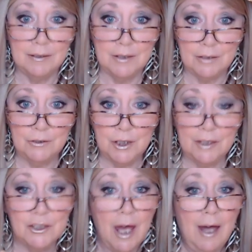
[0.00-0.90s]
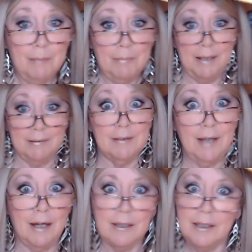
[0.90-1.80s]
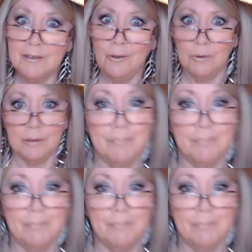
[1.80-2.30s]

Don't judge. But yeah, it's old